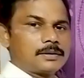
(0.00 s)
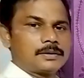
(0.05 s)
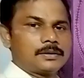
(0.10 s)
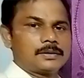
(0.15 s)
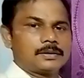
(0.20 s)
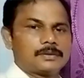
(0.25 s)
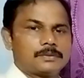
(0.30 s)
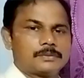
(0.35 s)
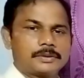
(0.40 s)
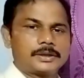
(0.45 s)

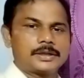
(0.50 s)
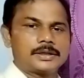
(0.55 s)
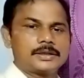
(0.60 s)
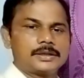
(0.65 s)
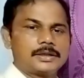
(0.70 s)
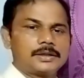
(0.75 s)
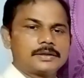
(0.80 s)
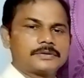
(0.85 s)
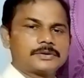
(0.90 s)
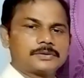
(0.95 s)
we are
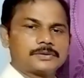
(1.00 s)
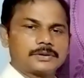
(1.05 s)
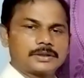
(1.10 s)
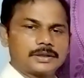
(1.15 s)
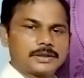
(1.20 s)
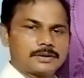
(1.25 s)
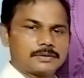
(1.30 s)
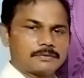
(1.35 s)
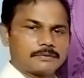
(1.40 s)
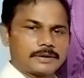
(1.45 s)
dealing with
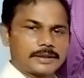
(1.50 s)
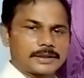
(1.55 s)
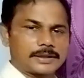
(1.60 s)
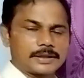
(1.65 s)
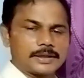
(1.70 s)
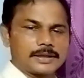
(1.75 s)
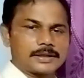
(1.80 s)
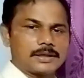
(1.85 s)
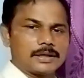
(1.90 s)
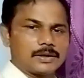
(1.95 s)
only white
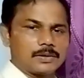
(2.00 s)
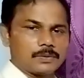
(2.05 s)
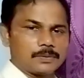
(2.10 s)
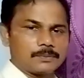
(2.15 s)
light now.